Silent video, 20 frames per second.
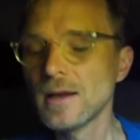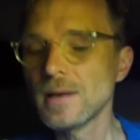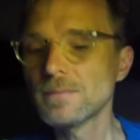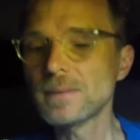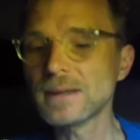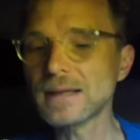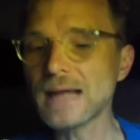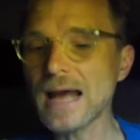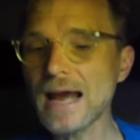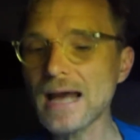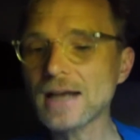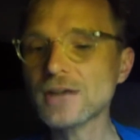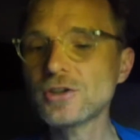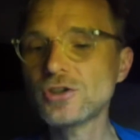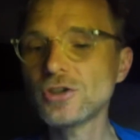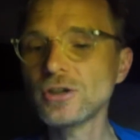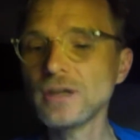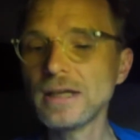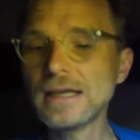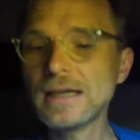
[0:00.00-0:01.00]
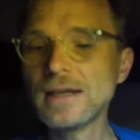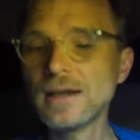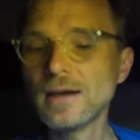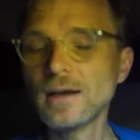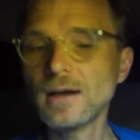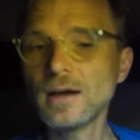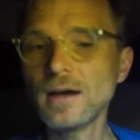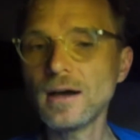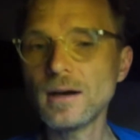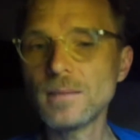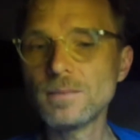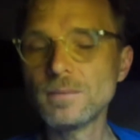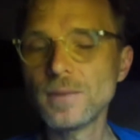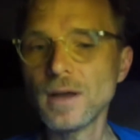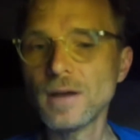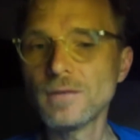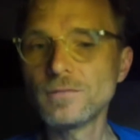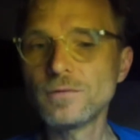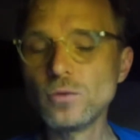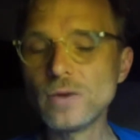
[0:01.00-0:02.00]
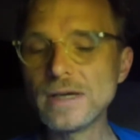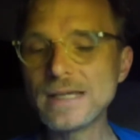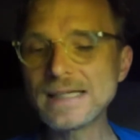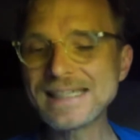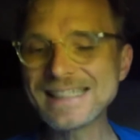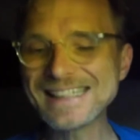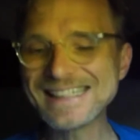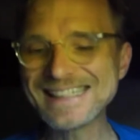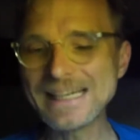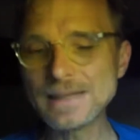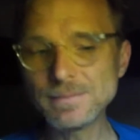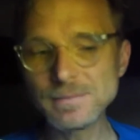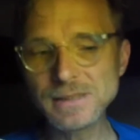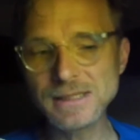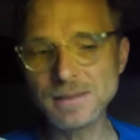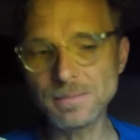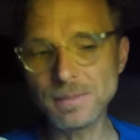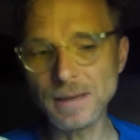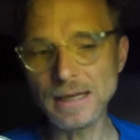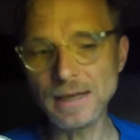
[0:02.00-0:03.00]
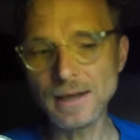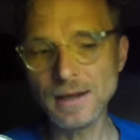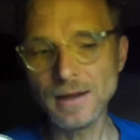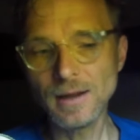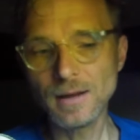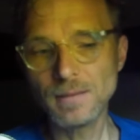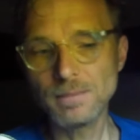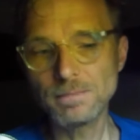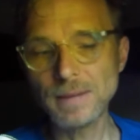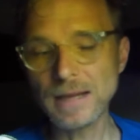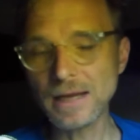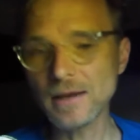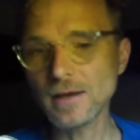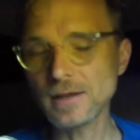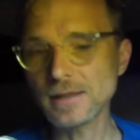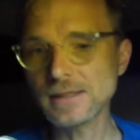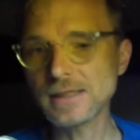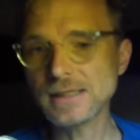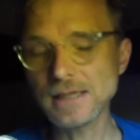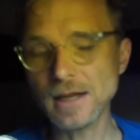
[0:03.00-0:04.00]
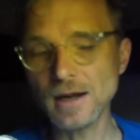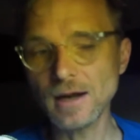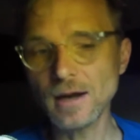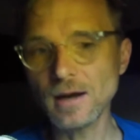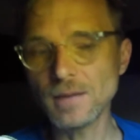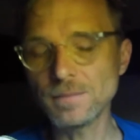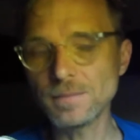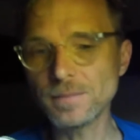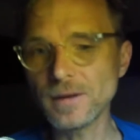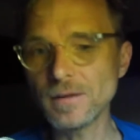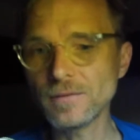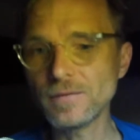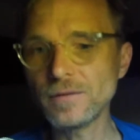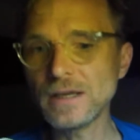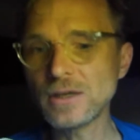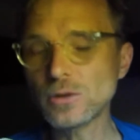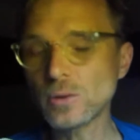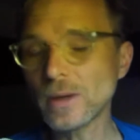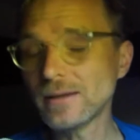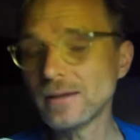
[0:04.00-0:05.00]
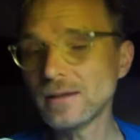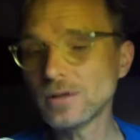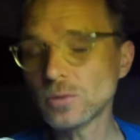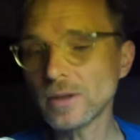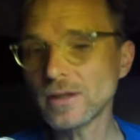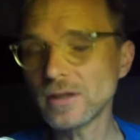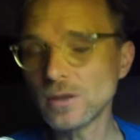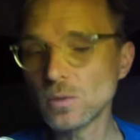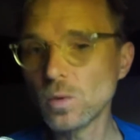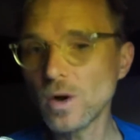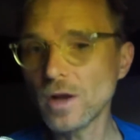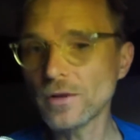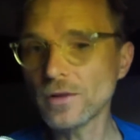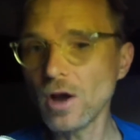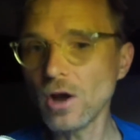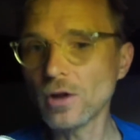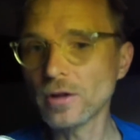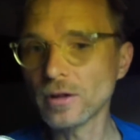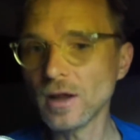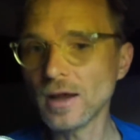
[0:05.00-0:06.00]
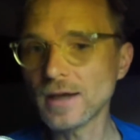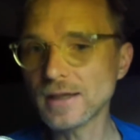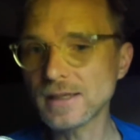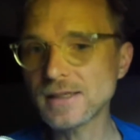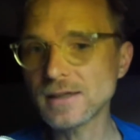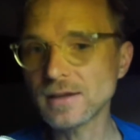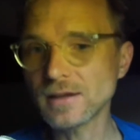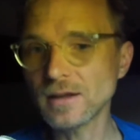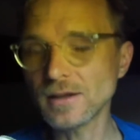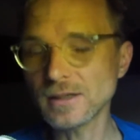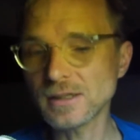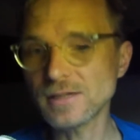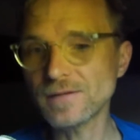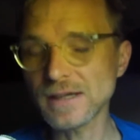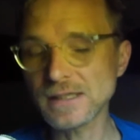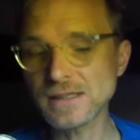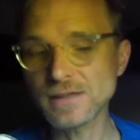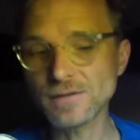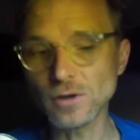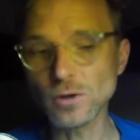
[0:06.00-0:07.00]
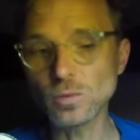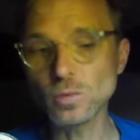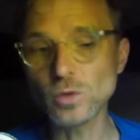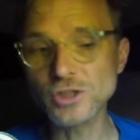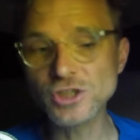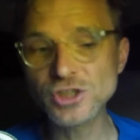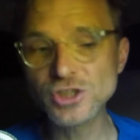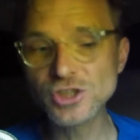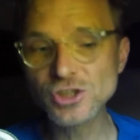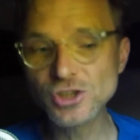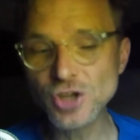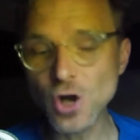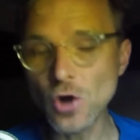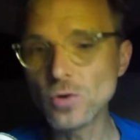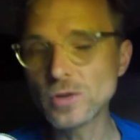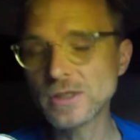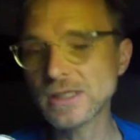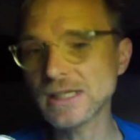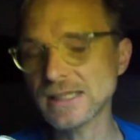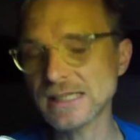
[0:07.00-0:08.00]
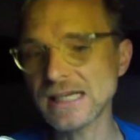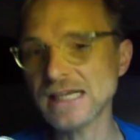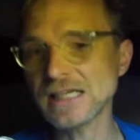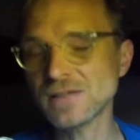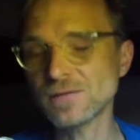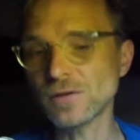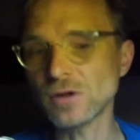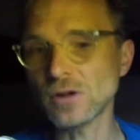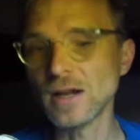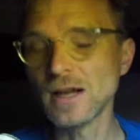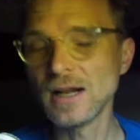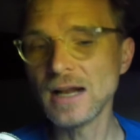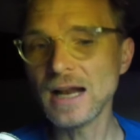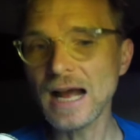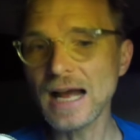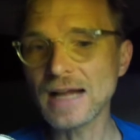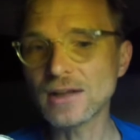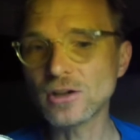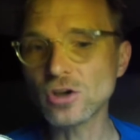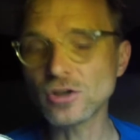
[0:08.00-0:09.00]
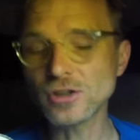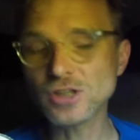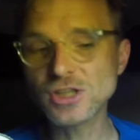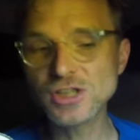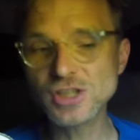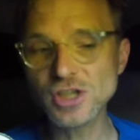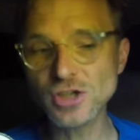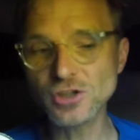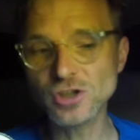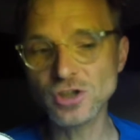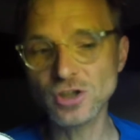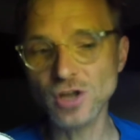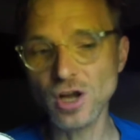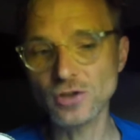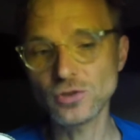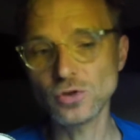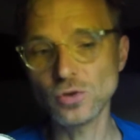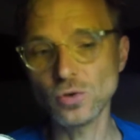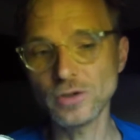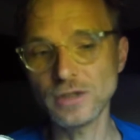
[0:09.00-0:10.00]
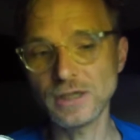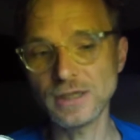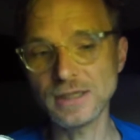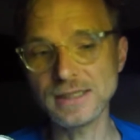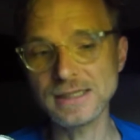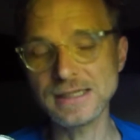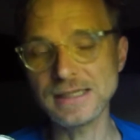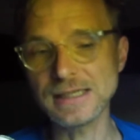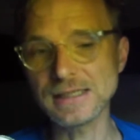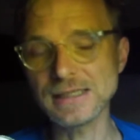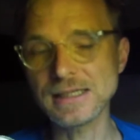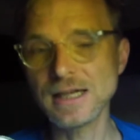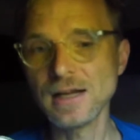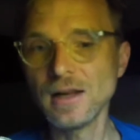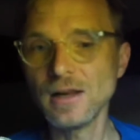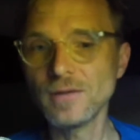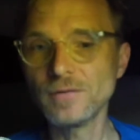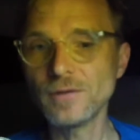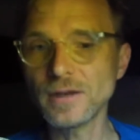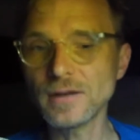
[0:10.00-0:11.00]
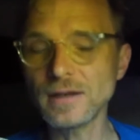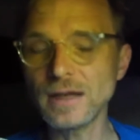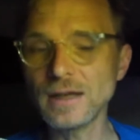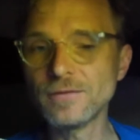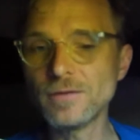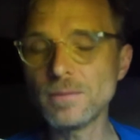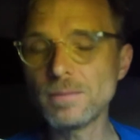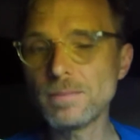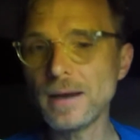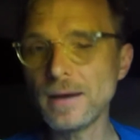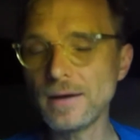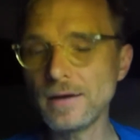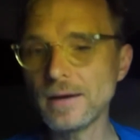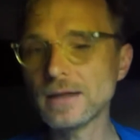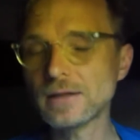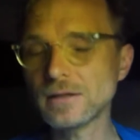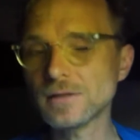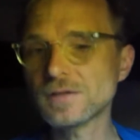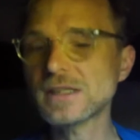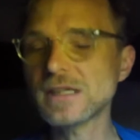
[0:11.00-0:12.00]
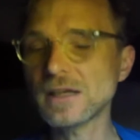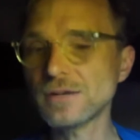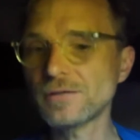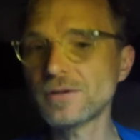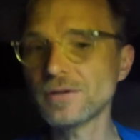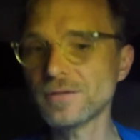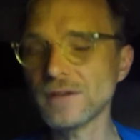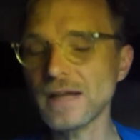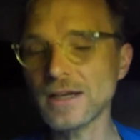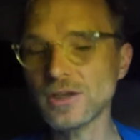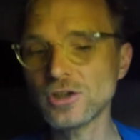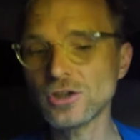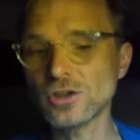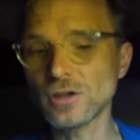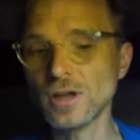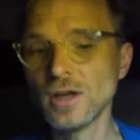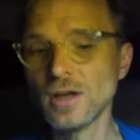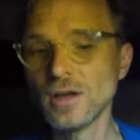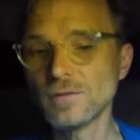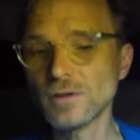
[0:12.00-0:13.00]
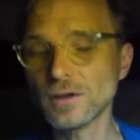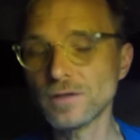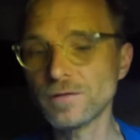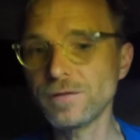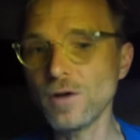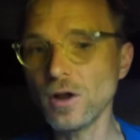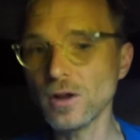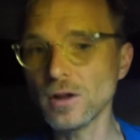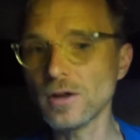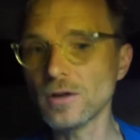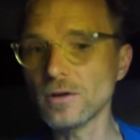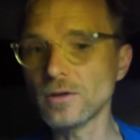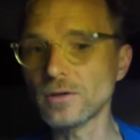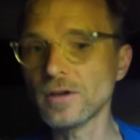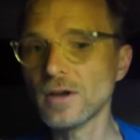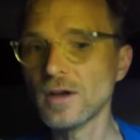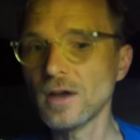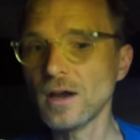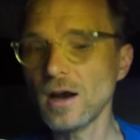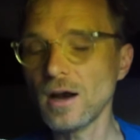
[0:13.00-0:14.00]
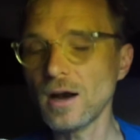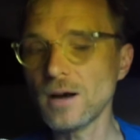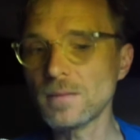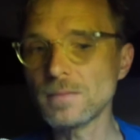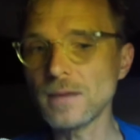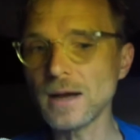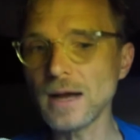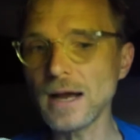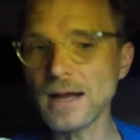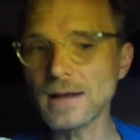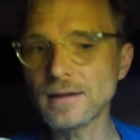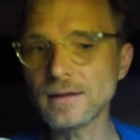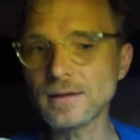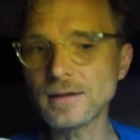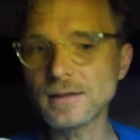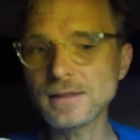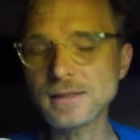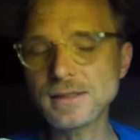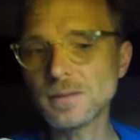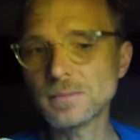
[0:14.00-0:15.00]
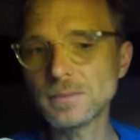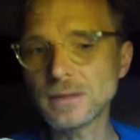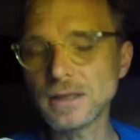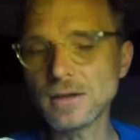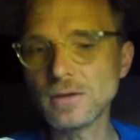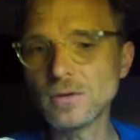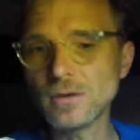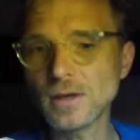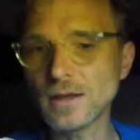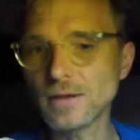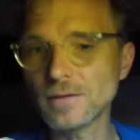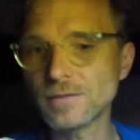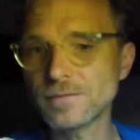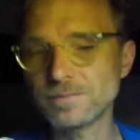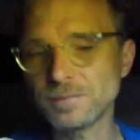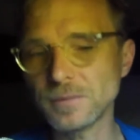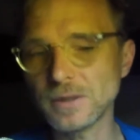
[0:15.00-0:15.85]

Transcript: But actually, the reason seems to be because the 2021 online Sundance Festival was so successful and got such large audiences that in the period of self-reflection that followed, and as somebody who kind of,